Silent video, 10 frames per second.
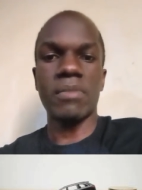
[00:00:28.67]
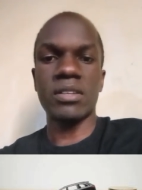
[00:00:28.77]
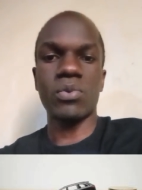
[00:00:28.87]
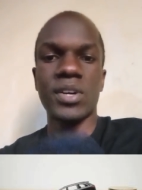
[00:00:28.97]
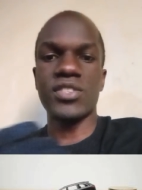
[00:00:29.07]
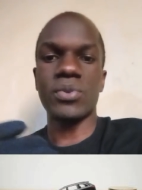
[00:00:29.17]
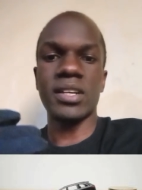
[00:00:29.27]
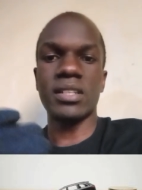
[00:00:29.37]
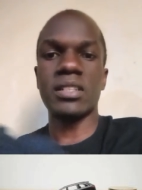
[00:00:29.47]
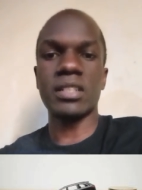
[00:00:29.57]
But once you
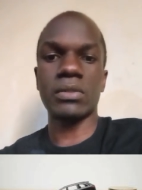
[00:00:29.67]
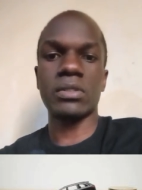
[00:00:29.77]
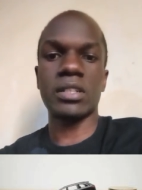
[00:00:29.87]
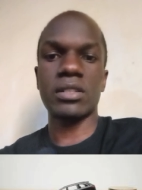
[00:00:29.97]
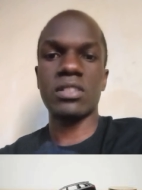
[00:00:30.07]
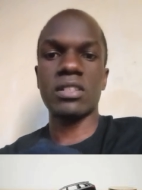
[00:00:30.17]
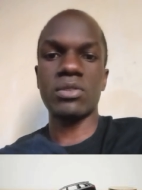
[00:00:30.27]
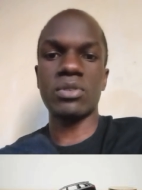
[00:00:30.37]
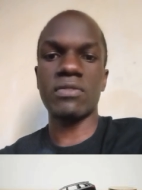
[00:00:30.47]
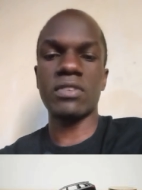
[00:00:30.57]
get it out and
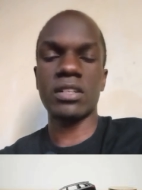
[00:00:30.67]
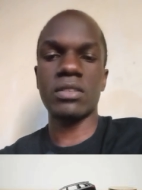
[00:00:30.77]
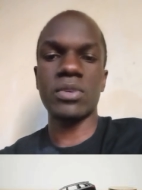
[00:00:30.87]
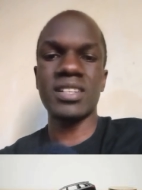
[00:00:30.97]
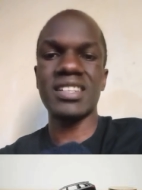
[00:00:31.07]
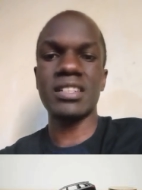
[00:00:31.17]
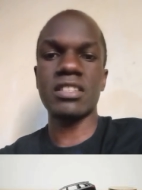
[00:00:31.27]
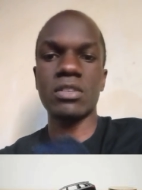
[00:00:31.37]
start driving it, when it hits